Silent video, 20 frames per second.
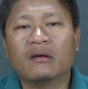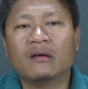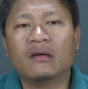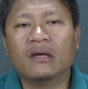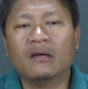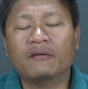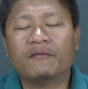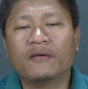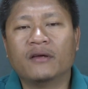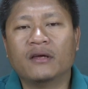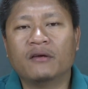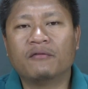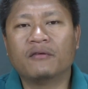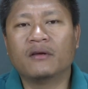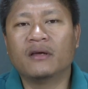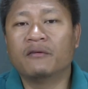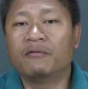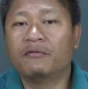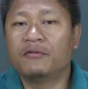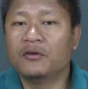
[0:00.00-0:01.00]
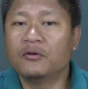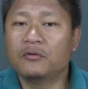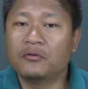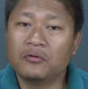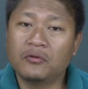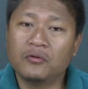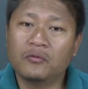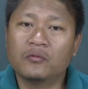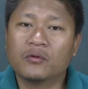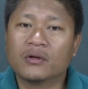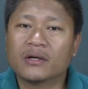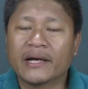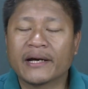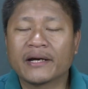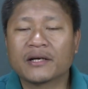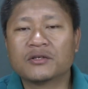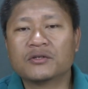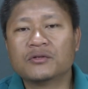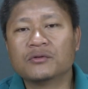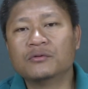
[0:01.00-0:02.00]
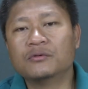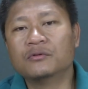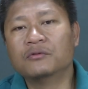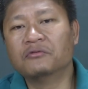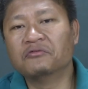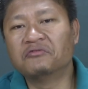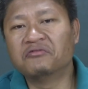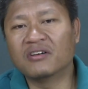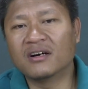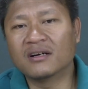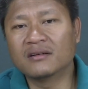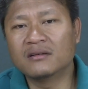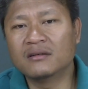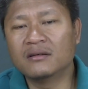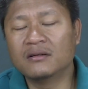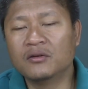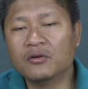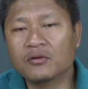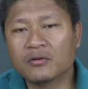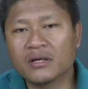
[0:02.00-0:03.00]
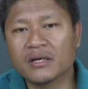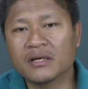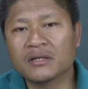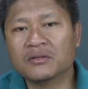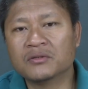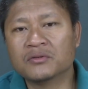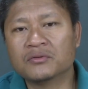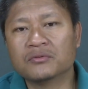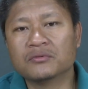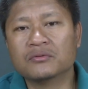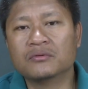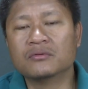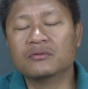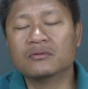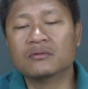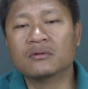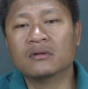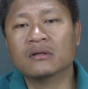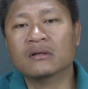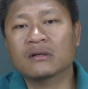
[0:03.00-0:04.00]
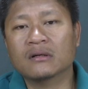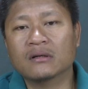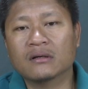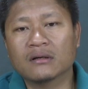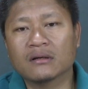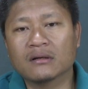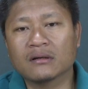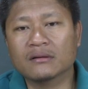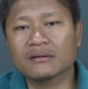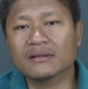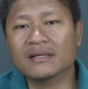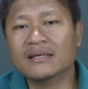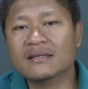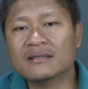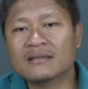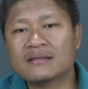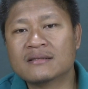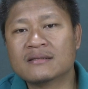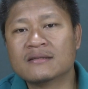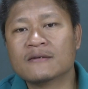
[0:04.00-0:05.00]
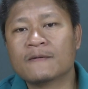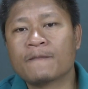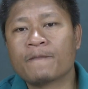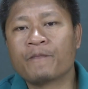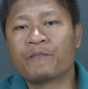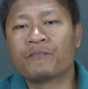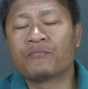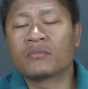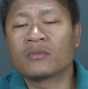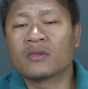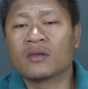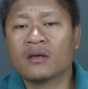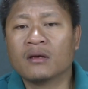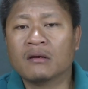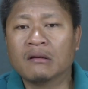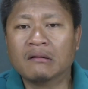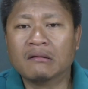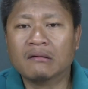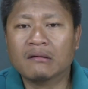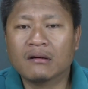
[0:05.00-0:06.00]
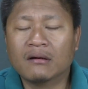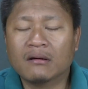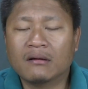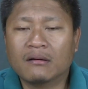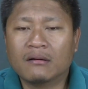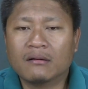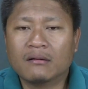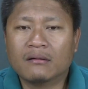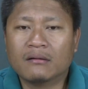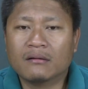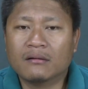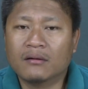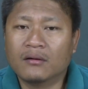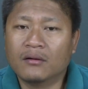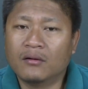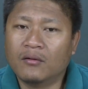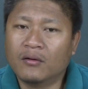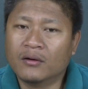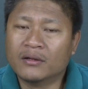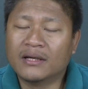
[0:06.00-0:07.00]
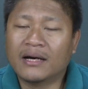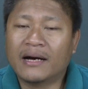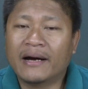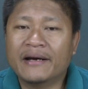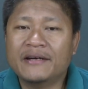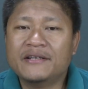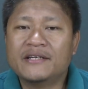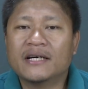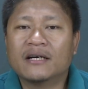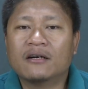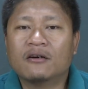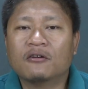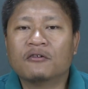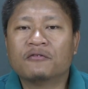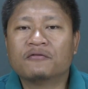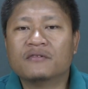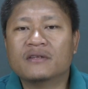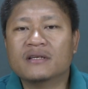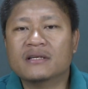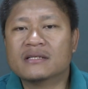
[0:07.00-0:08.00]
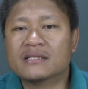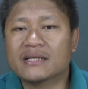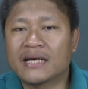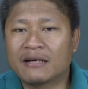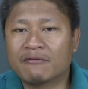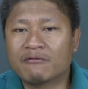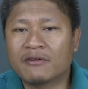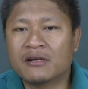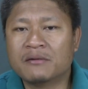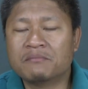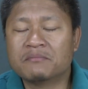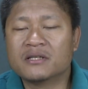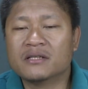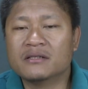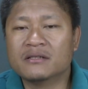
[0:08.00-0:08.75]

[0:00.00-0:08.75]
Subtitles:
If you would like to further look into this on the idea of this environmental